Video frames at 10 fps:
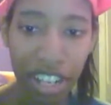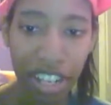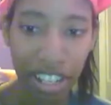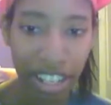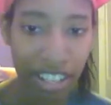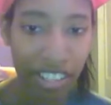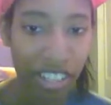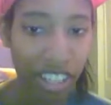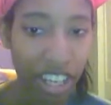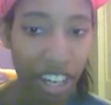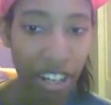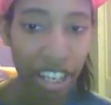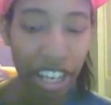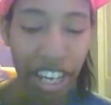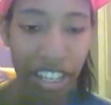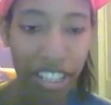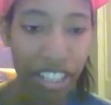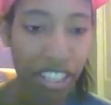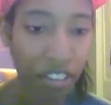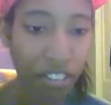and nice and caring and
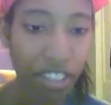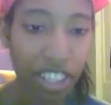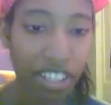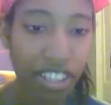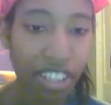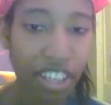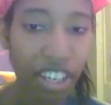selfless.